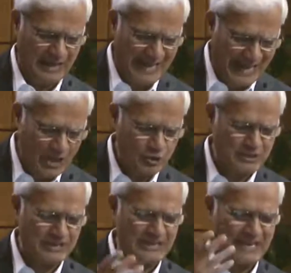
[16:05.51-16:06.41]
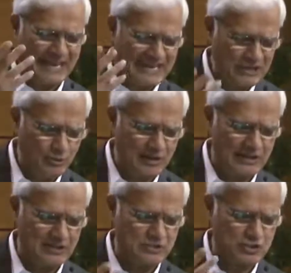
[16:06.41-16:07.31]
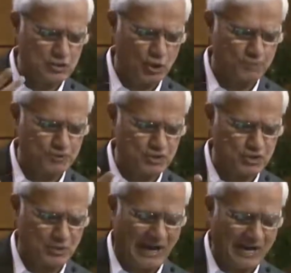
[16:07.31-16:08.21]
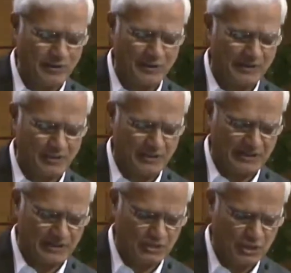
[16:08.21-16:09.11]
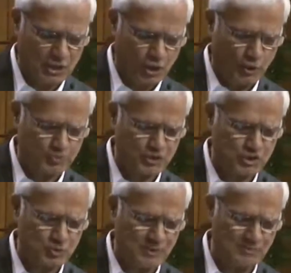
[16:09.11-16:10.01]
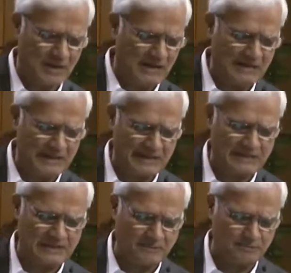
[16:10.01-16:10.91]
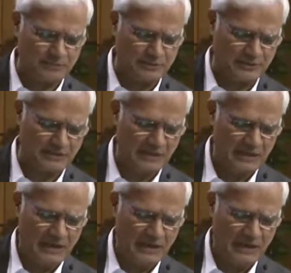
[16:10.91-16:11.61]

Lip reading: how can anyone else I or anyone else hope to swim unencumbered?